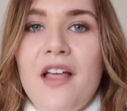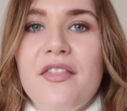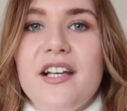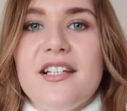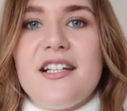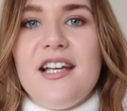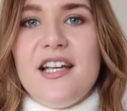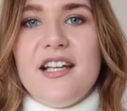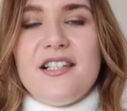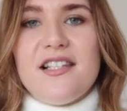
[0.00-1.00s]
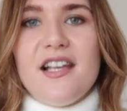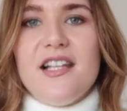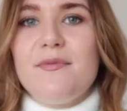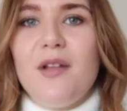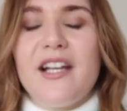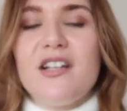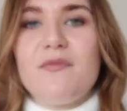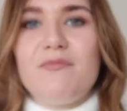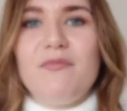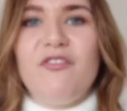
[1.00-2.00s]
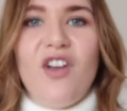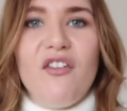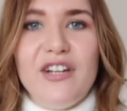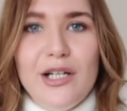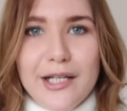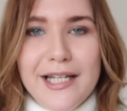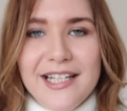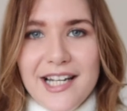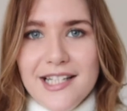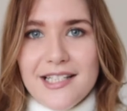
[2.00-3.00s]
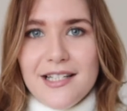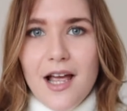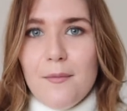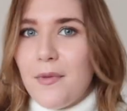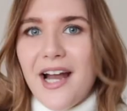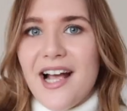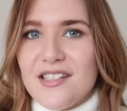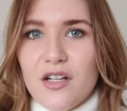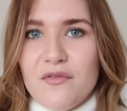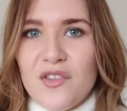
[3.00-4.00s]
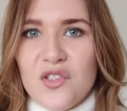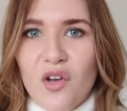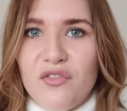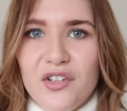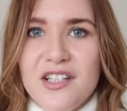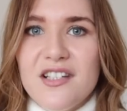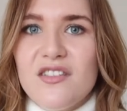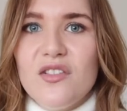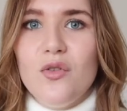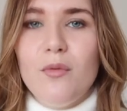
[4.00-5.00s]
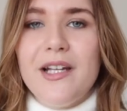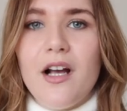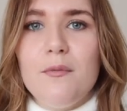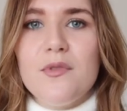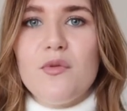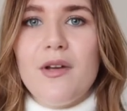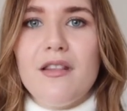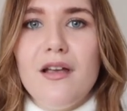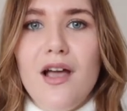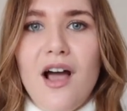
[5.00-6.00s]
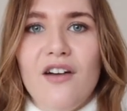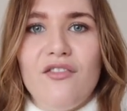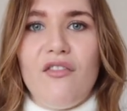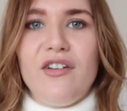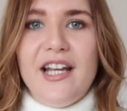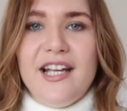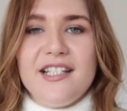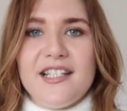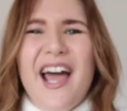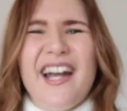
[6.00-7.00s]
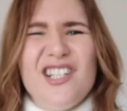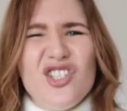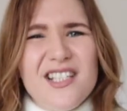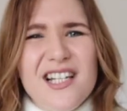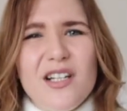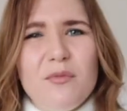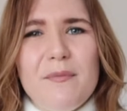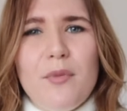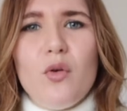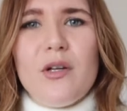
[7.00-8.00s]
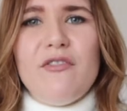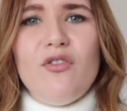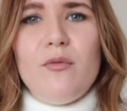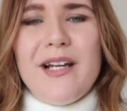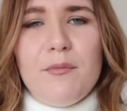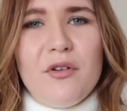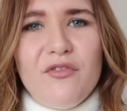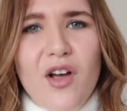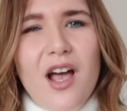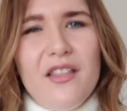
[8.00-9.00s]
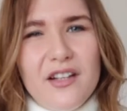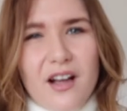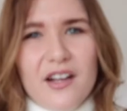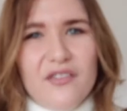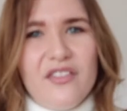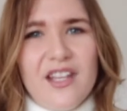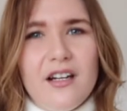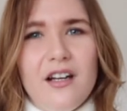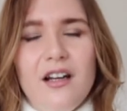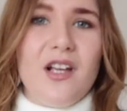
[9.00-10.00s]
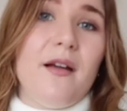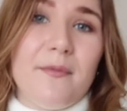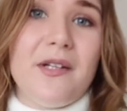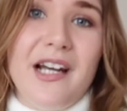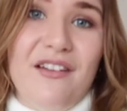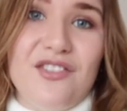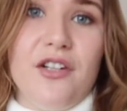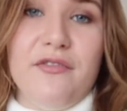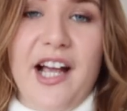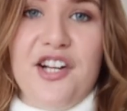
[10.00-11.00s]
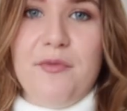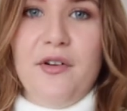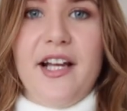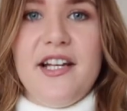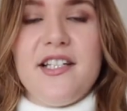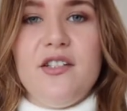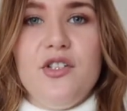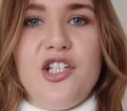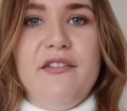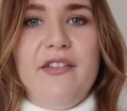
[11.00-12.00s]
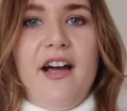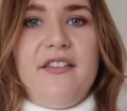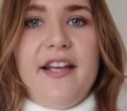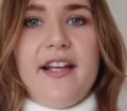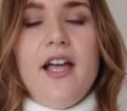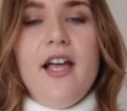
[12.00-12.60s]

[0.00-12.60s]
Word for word: This is, it's like a fluffy looking knit, um, but it has none of the softness that normally comes with a fluffy knit. And it's just a little bit bulky for me. I prefer the kind of thinner. I'm gonna have to go for cashmere again to achieve that, I think.